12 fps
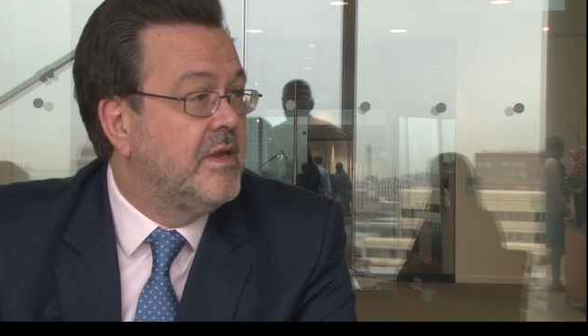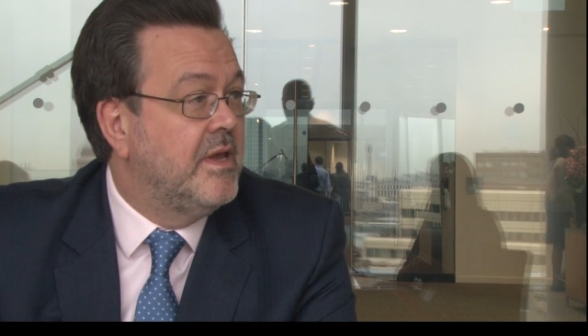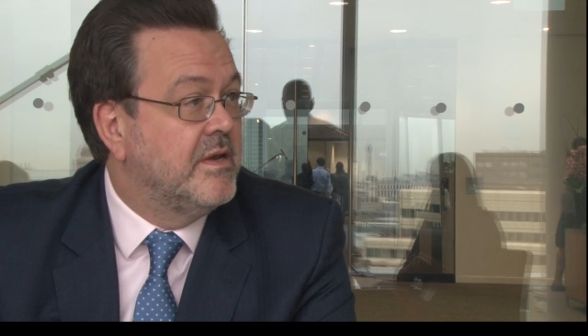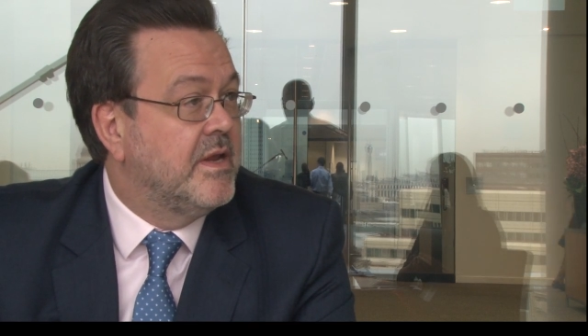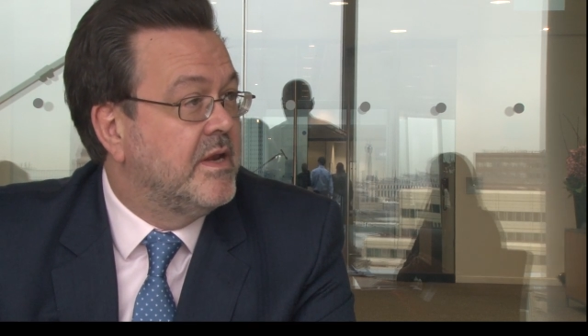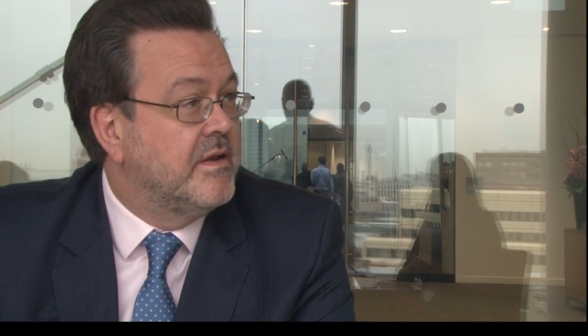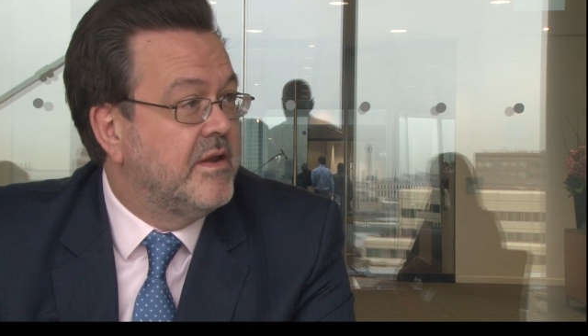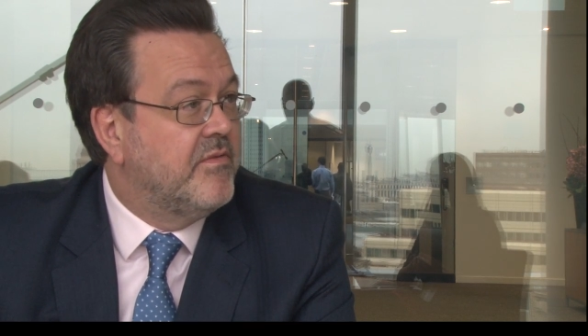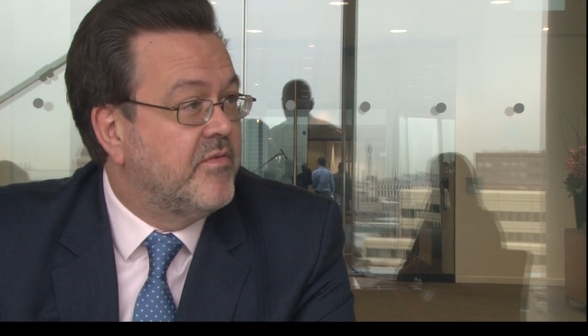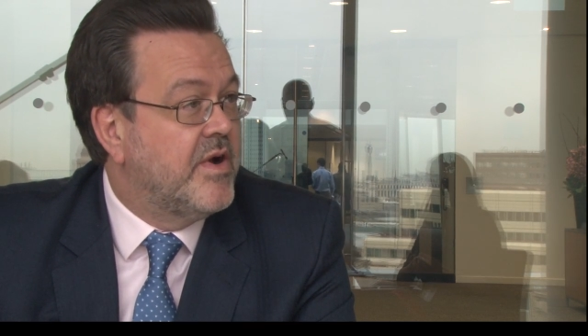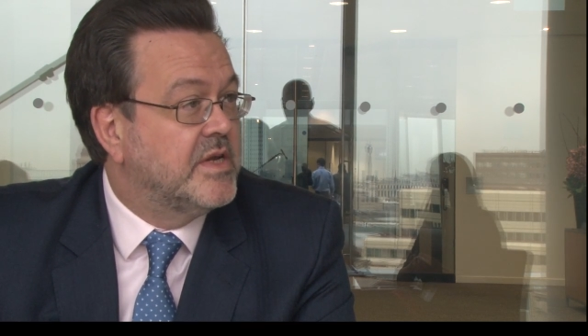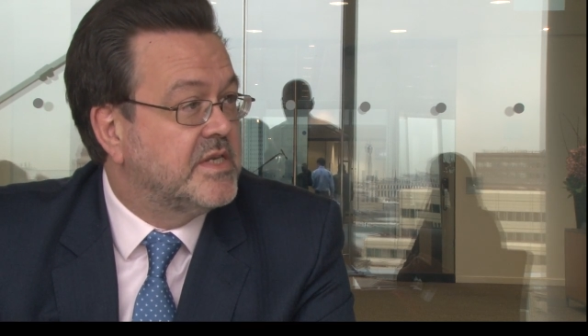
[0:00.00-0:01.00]
in, in,
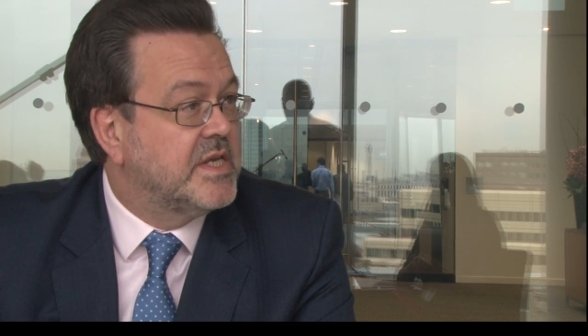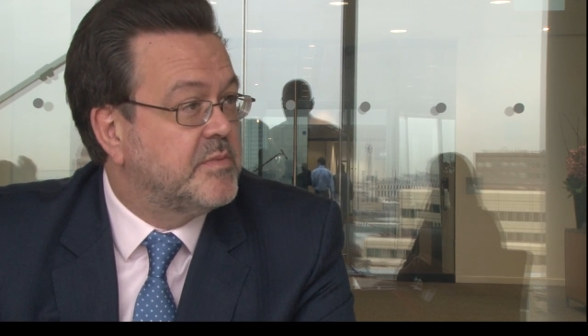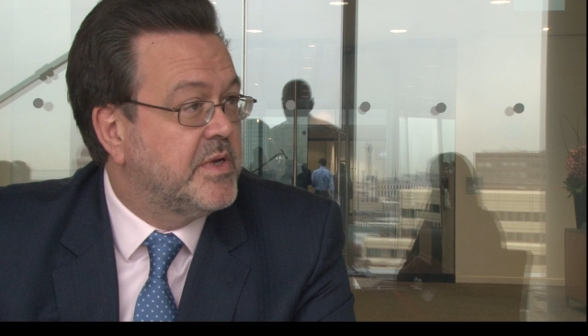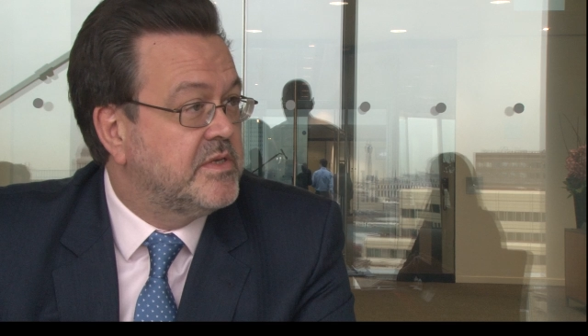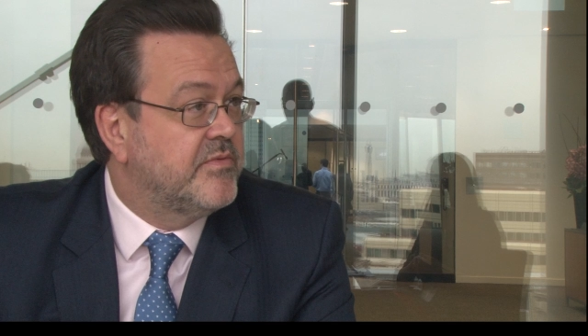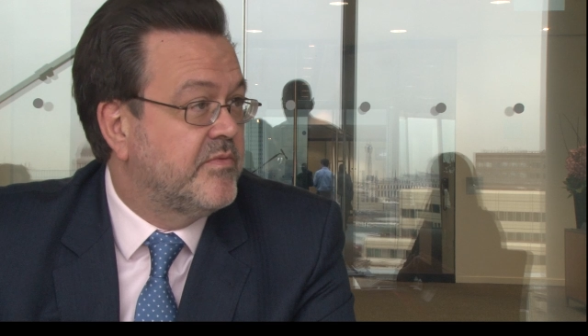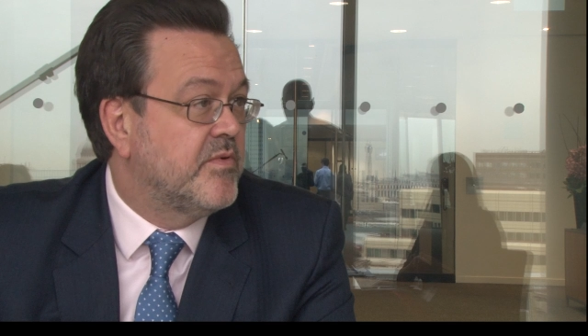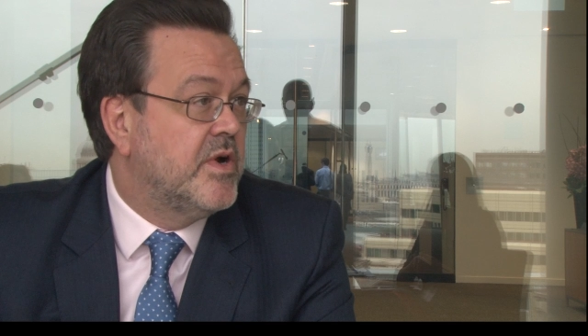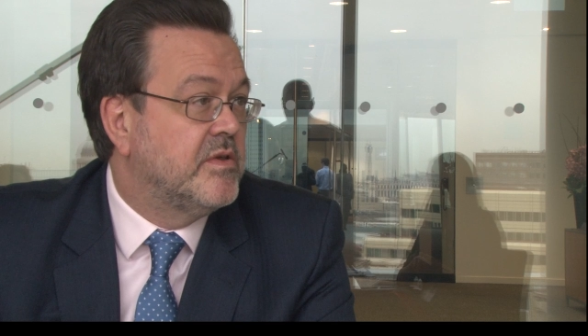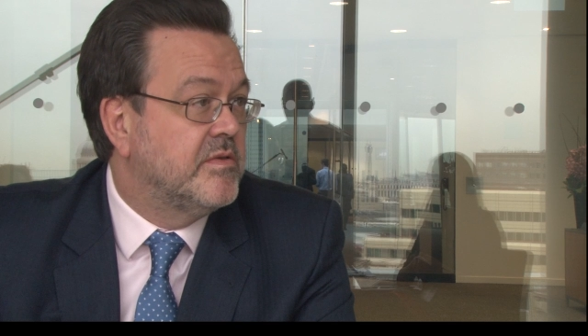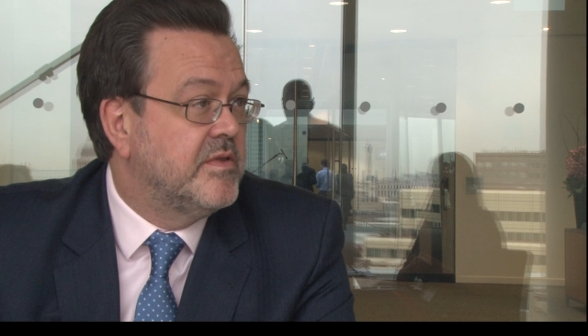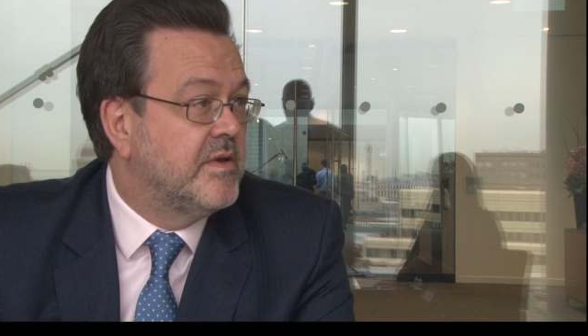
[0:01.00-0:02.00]
in, various aspects of
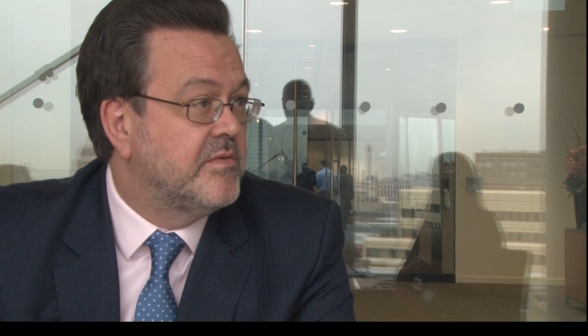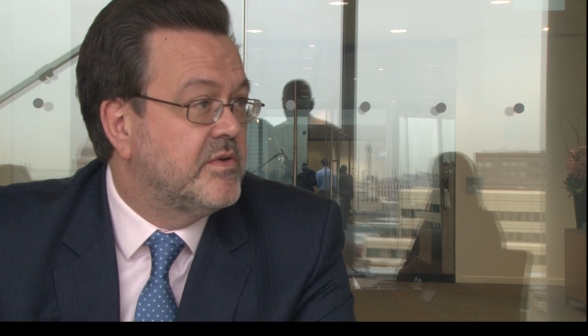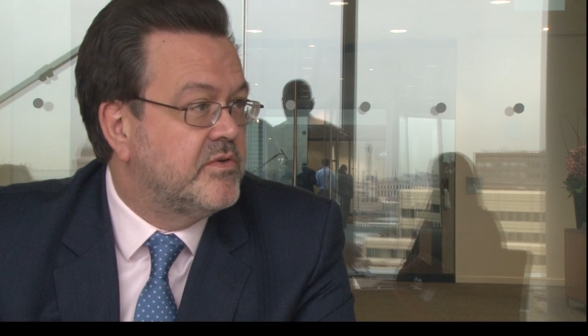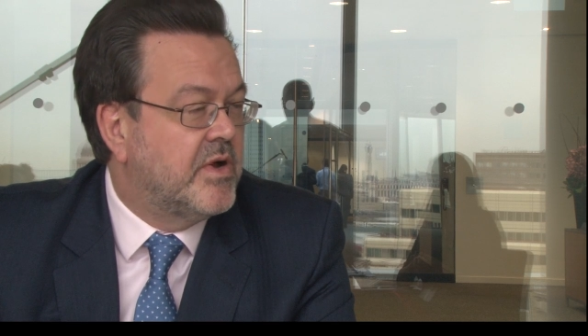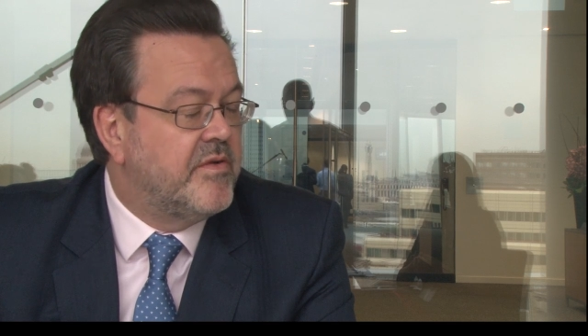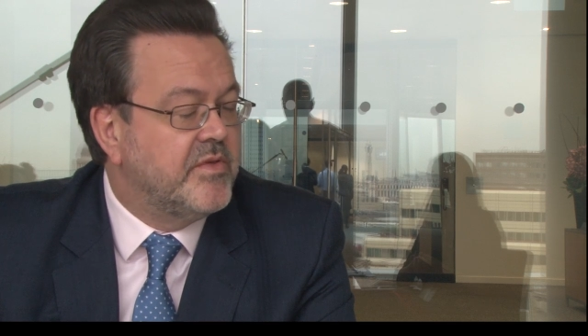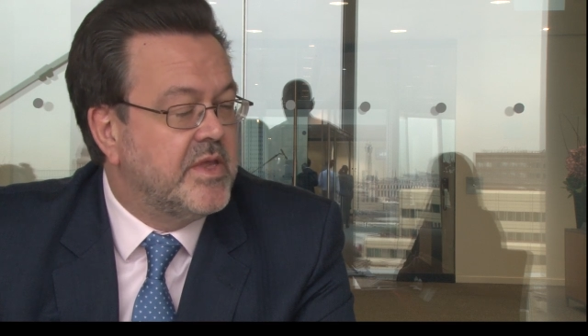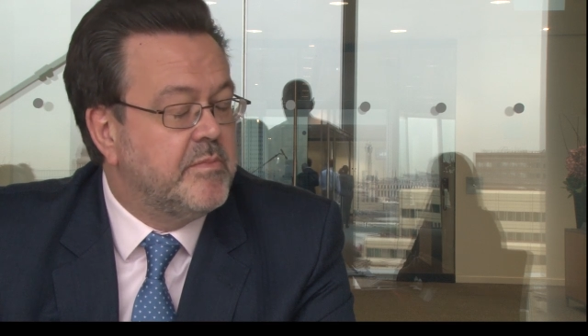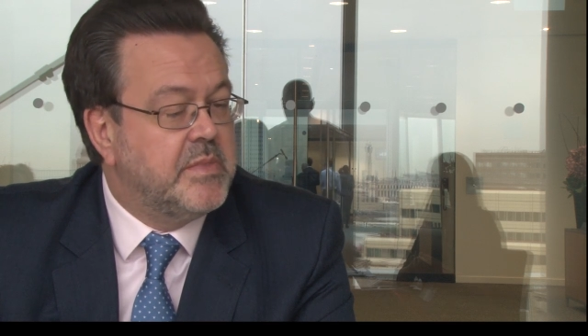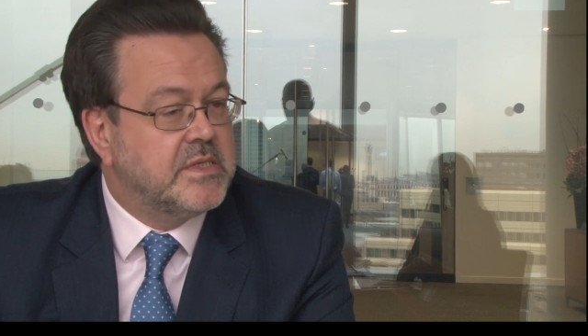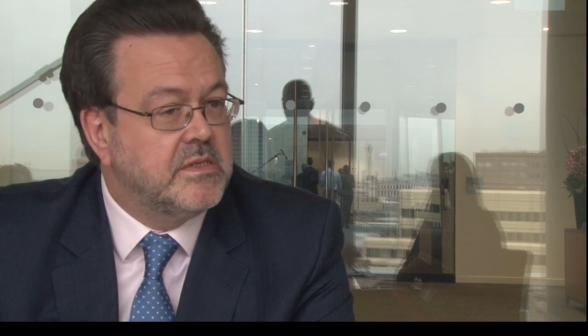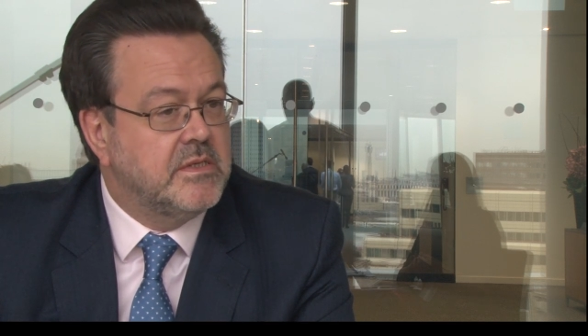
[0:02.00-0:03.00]
growth and driving their
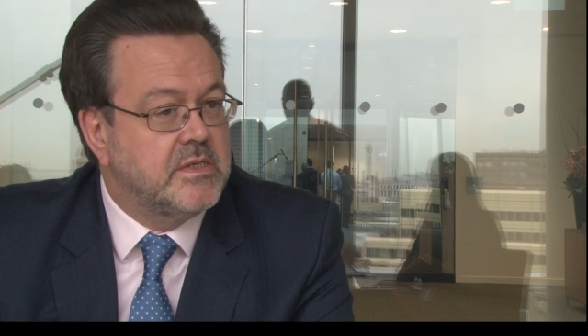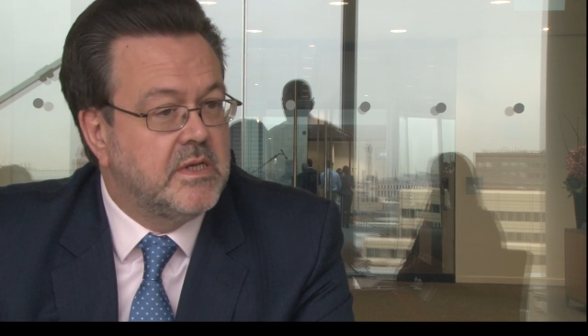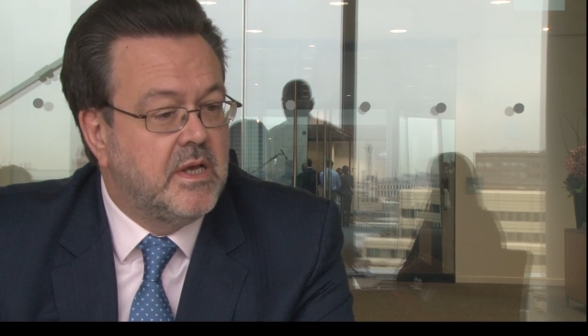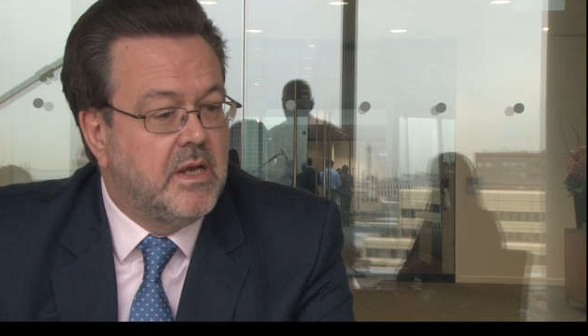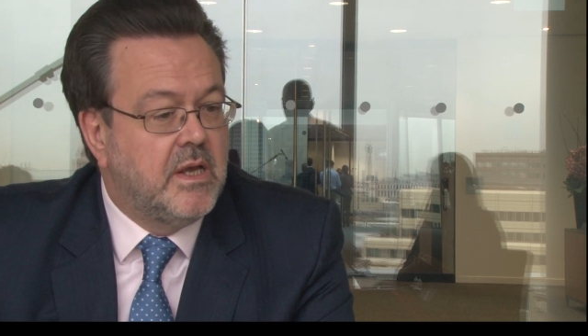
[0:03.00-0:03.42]
business.